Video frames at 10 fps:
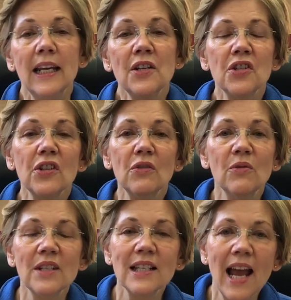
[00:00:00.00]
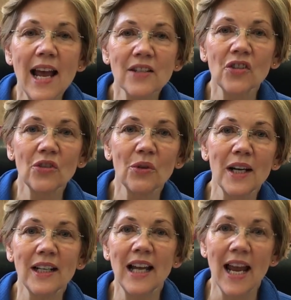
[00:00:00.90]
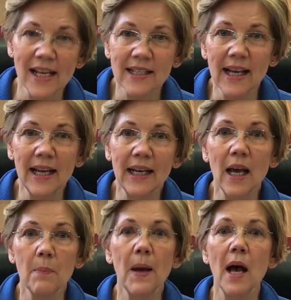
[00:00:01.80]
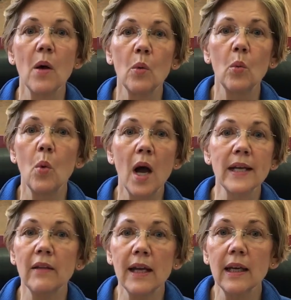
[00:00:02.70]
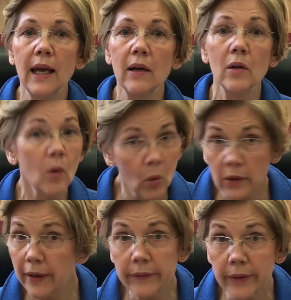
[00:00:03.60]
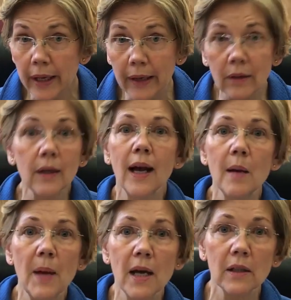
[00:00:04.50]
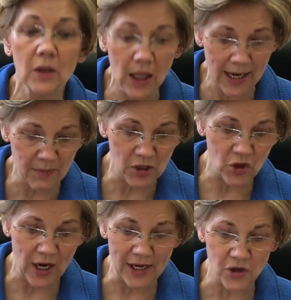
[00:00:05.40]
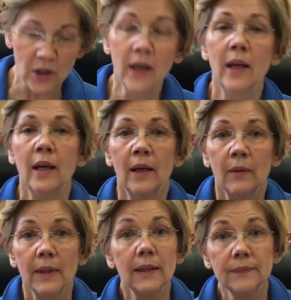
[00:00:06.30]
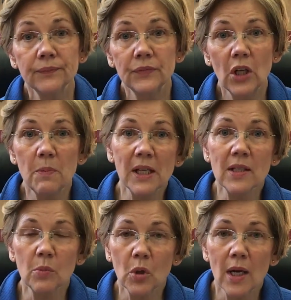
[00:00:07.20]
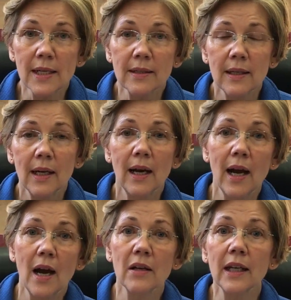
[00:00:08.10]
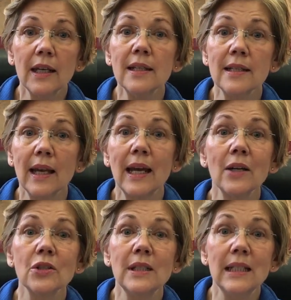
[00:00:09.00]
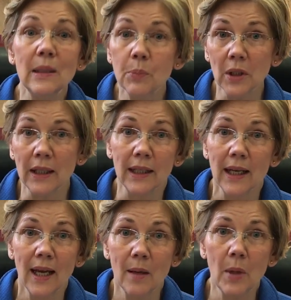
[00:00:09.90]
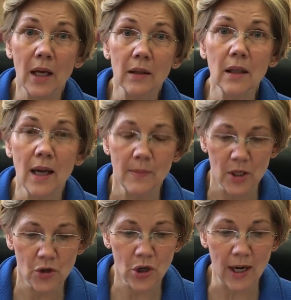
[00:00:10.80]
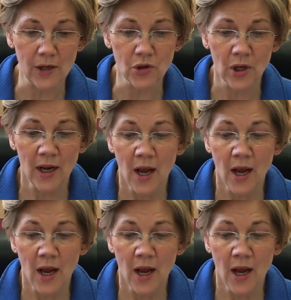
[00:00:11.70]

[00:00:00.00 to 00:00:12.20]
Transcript: Each student was asked to write an essay about why they care or don't care about climate change. Well, no big surprise. Our kids care deeply about climate change.